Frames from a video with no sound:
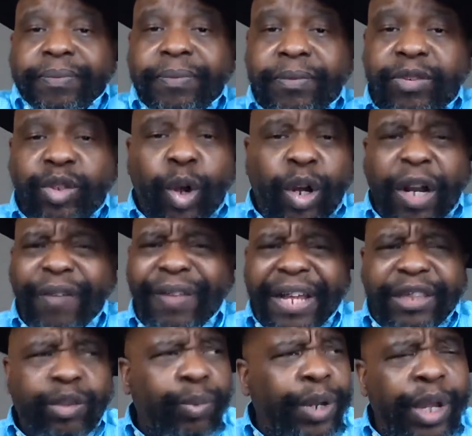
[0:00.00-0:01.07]
Sort of
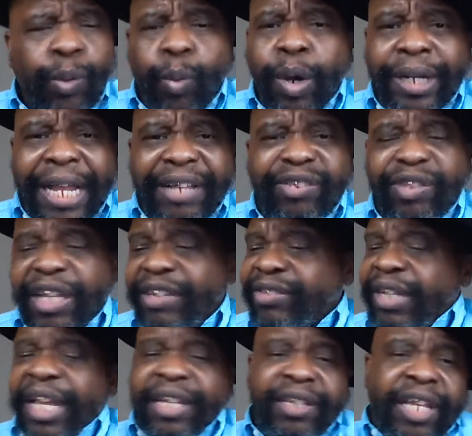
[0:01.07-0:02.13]
like 3-1 that
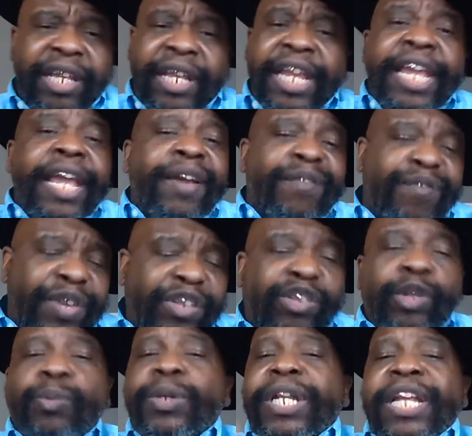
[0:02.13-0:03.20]
season, and then he
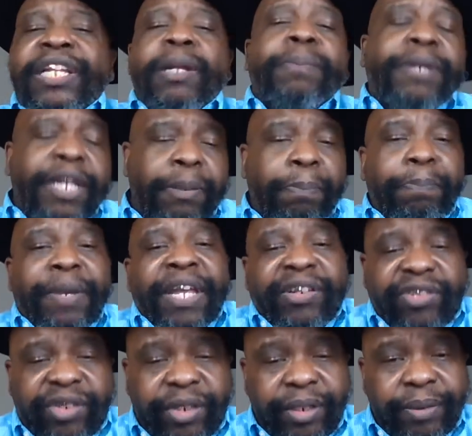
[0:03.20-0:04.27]
eventually would end up getting
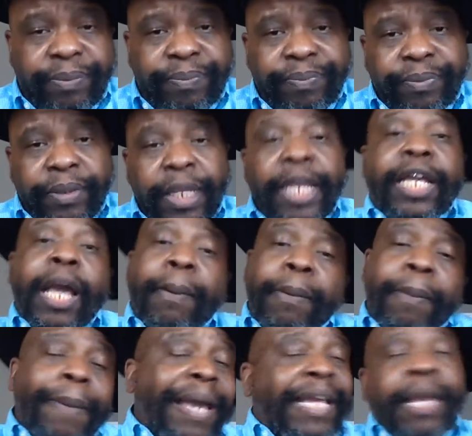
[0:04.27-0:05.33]
benched and
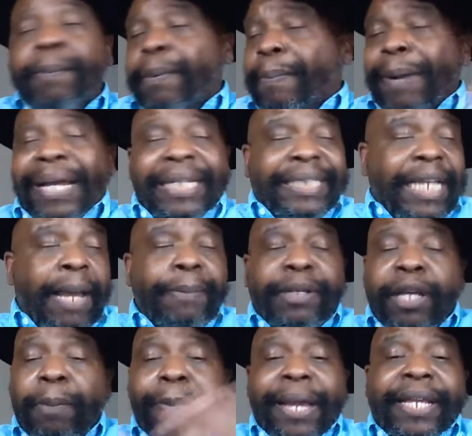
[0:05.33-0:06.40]
coming back in. But by the time he
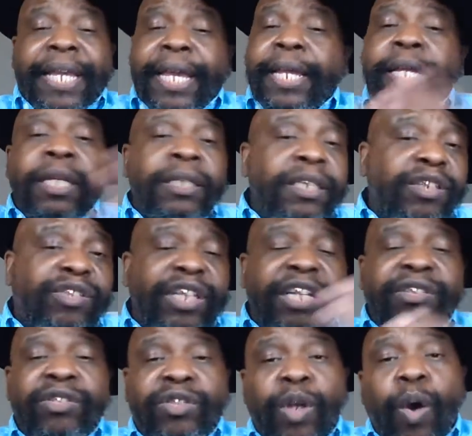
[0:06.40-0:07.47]
come back in, the
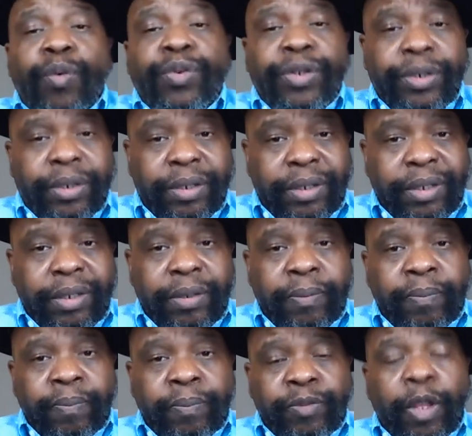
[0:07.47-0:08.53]
season's over.
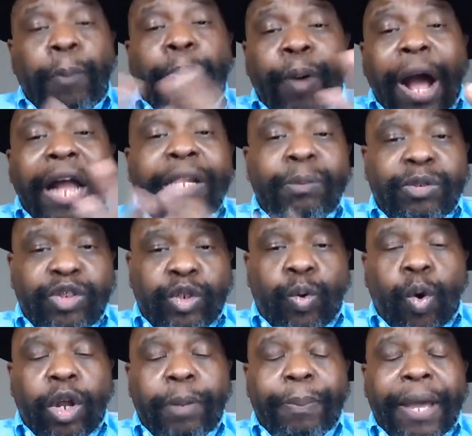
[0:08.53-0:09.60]
The problem was the
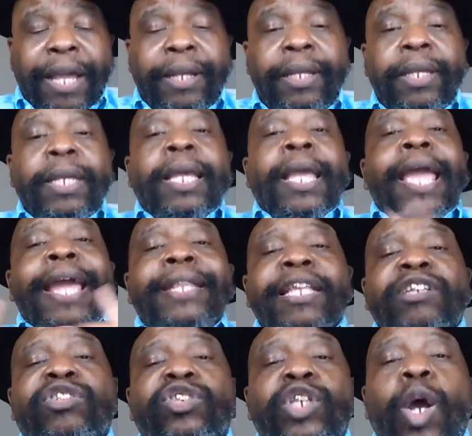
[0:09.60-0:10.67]
quarterback. And
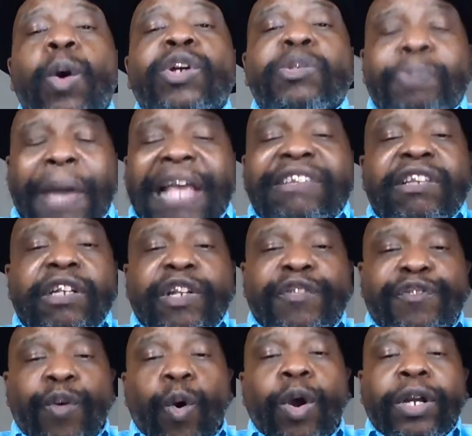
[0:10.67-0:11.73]
this show is basically
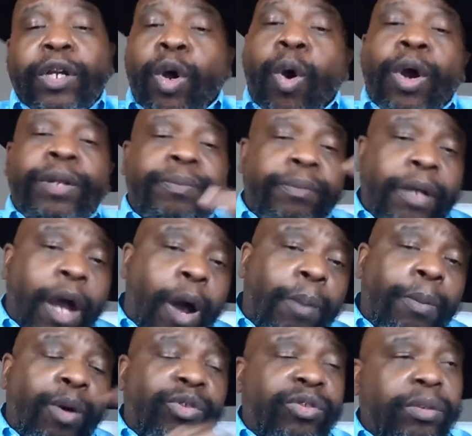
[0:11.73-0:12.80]
for going
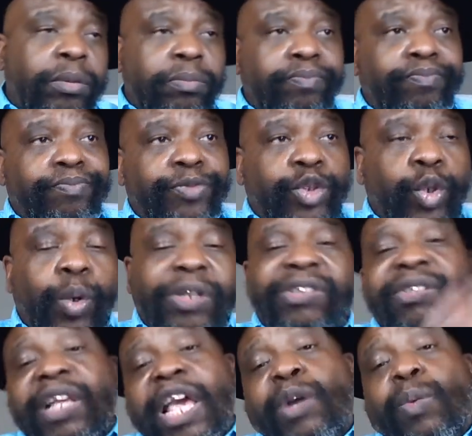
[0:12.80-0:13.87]
almost to a
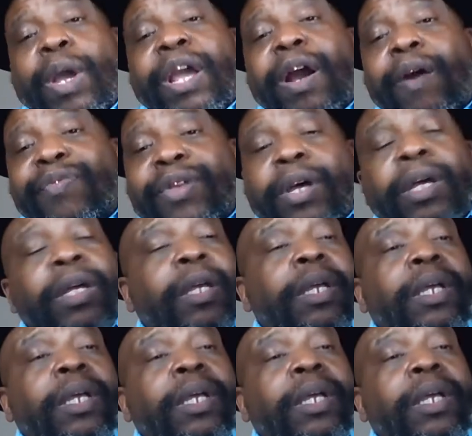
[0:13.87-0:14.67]
segue of the,